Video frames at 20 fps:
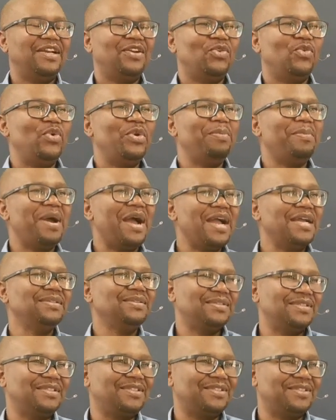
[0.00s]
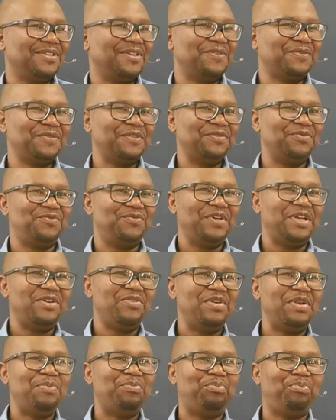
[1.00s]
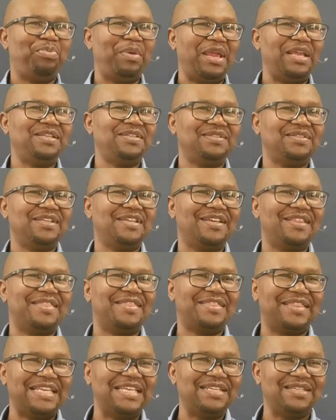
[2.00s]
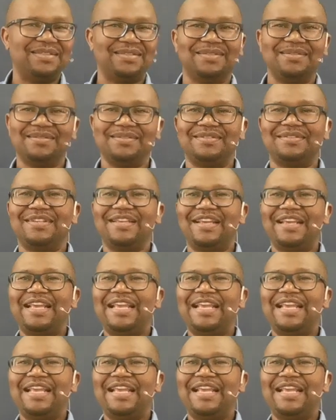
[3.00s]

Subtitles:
reminds us of the very basic things